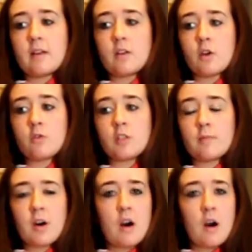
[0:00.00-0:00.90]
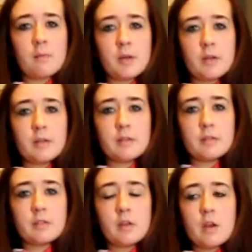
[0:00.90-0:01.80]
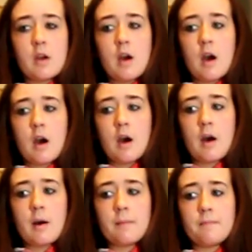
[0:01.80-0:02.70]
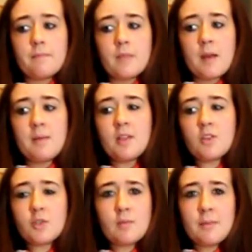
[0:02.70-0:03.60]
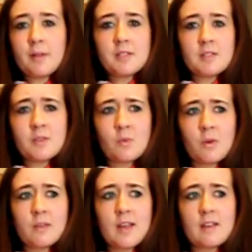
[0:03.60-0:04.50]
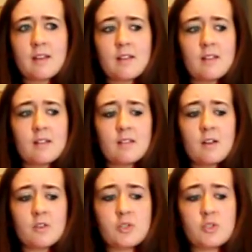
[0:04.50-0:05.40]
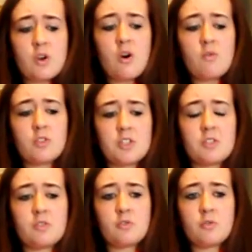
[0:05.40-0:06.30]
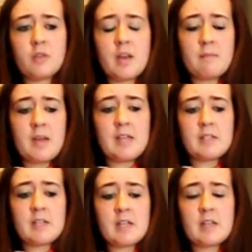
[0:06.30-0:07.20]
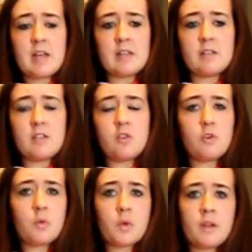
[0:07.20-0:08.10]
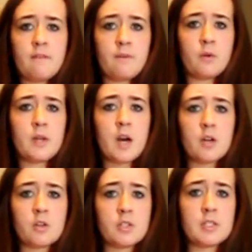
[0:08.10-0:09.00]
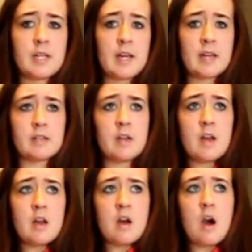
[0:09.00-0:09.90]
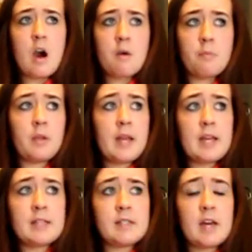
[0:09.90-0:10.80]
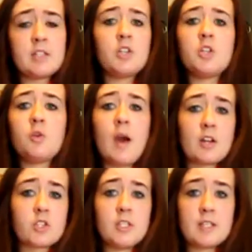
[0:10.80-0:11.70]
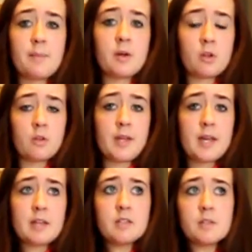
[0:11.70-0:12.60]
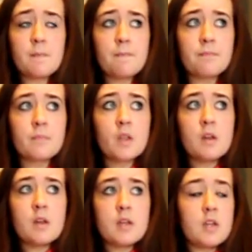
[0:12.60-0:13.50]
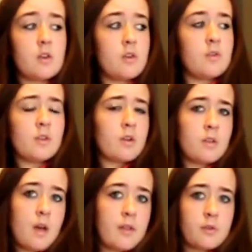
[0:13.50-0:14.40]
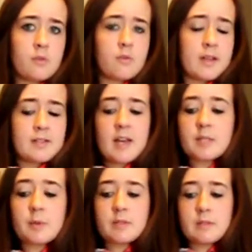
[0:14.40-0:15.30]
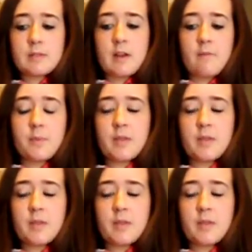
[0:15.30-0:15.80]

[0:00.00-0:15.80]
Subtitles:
go to the Bahamas. I mean, there's so many places in the world, that are so just truly amazing, and you don't really fully understand a place until you actually step on their land. You know, you can learn a lot through, textbooks and stuff, but